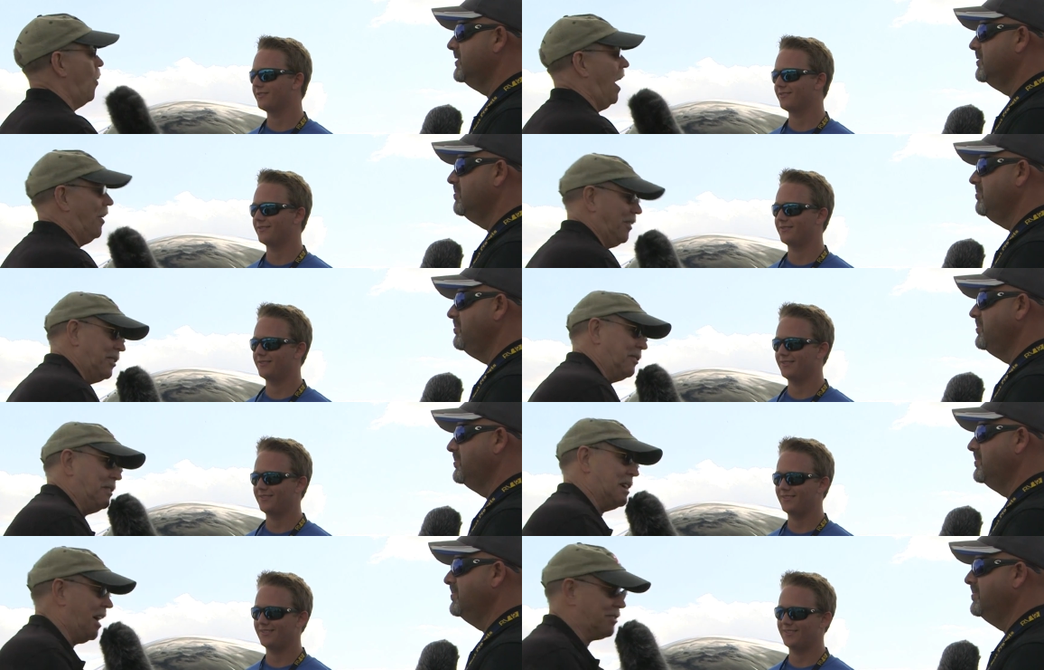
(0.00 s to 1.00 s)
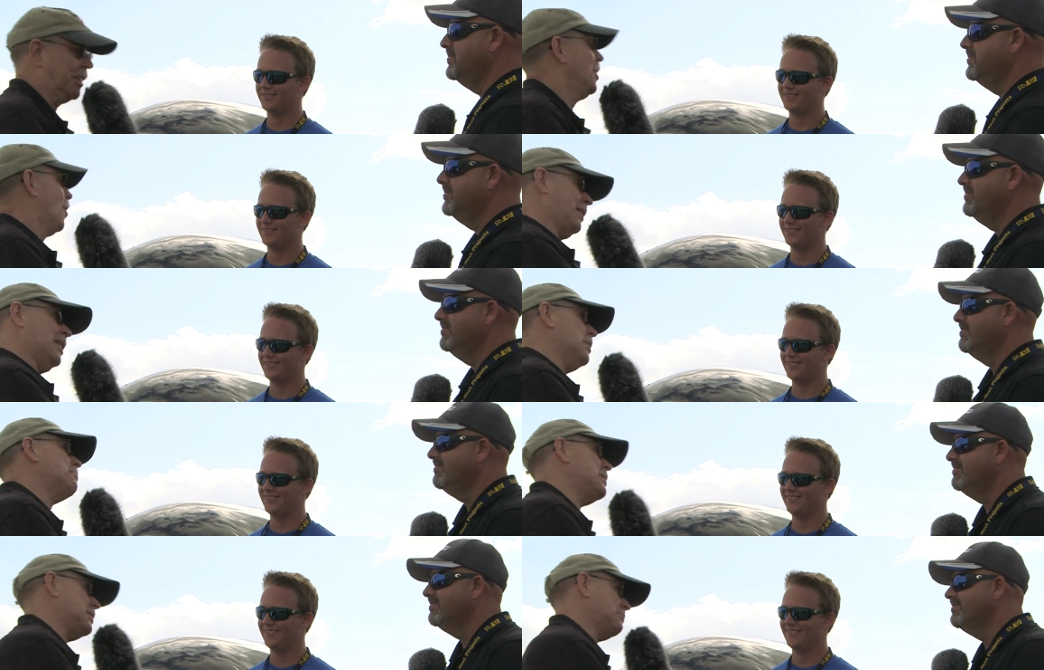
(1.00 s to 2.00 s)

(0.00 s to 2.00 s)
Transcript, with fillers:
Speaker 1: Oh, wow, 150 hours. Okay, you're pretty